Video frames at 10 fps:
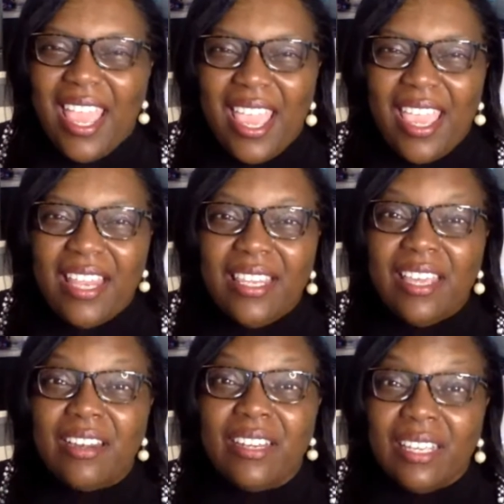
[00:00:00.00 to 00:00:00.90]
It
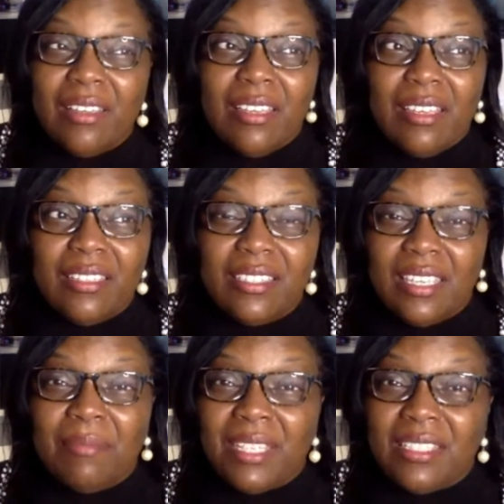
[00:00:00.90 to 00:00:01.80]
literally
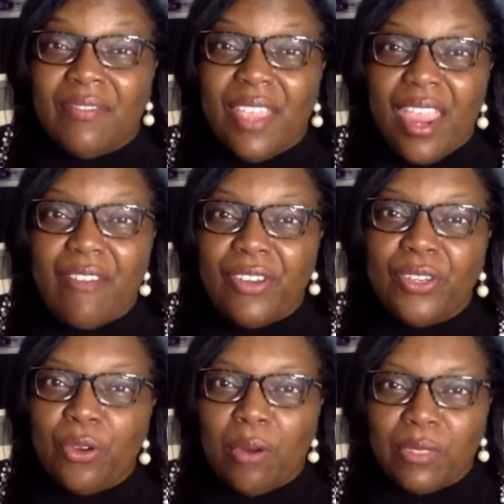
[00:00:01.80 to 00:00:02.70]
seemed as if every
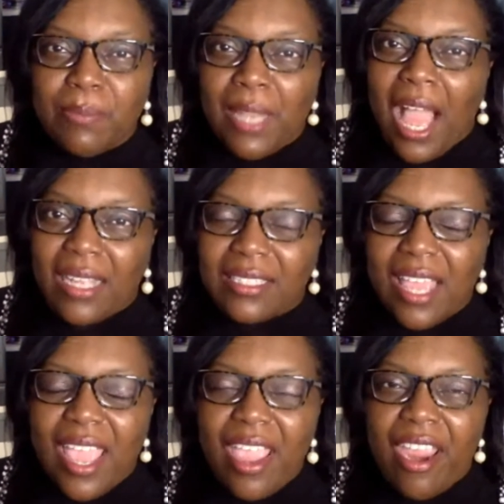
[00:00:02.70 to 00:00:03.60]
door was blocked.
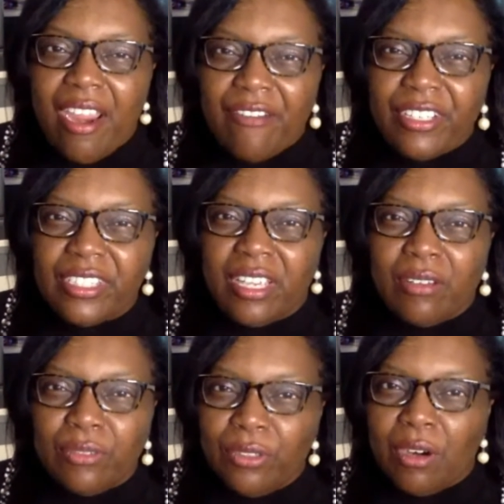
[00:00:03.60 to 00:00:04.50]
Every
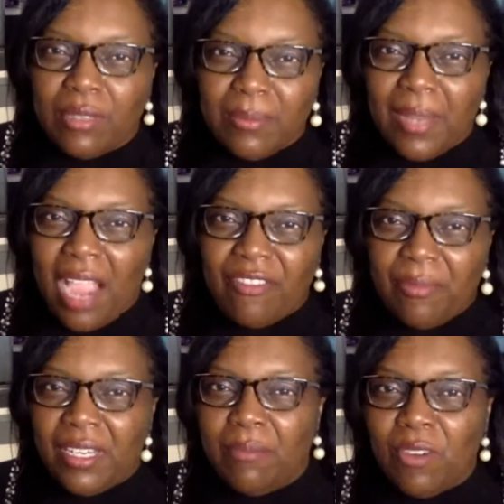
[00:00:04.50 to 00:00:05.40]
single door was blocked for
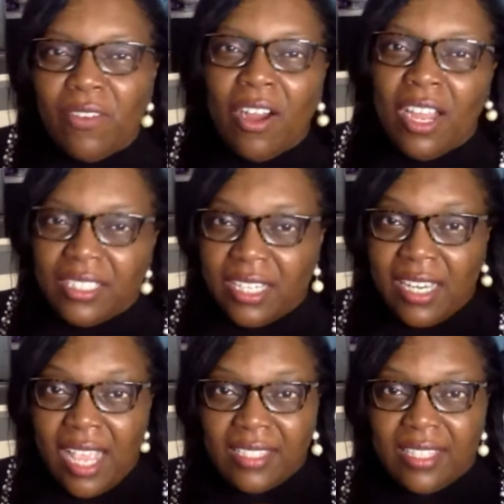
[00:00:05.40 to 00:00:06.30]
me to move on to the
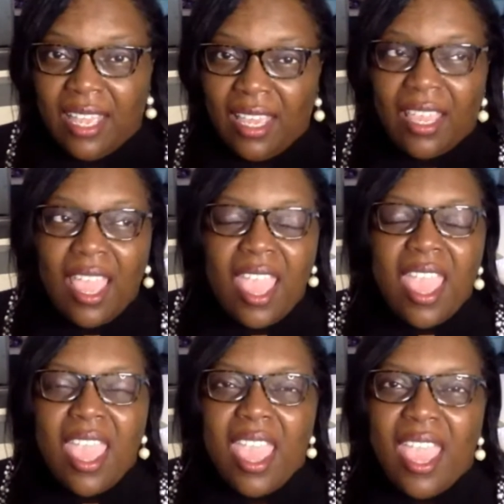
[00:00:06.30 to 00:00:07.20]
next thing.
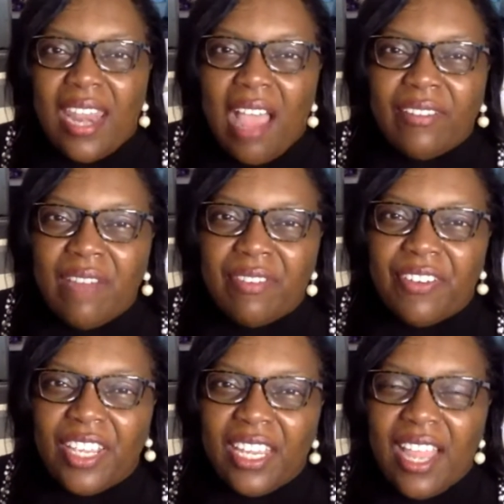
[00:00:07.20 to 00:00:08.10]
And I'll never
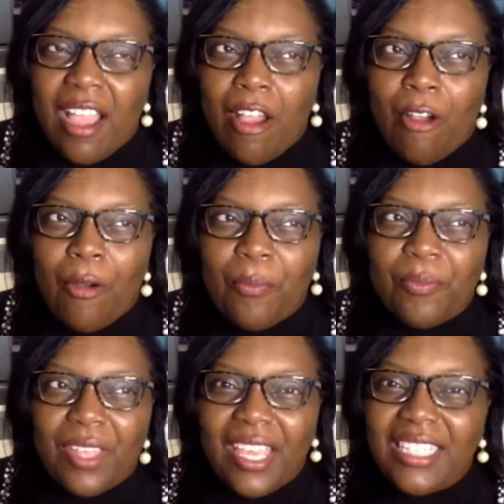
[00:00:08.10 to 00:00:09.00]
forget how
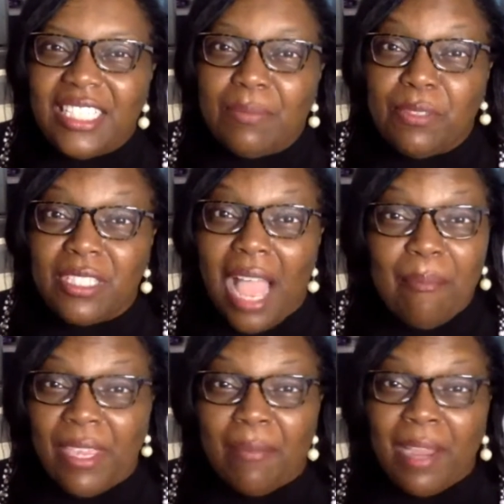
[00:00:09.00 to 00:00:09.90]
it just stopped
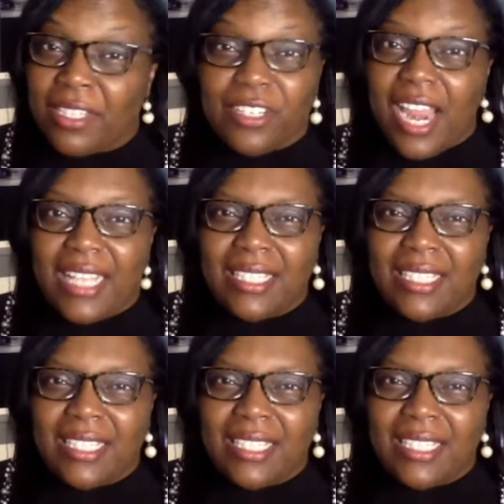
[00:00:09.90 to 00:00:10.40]
me in my tracks.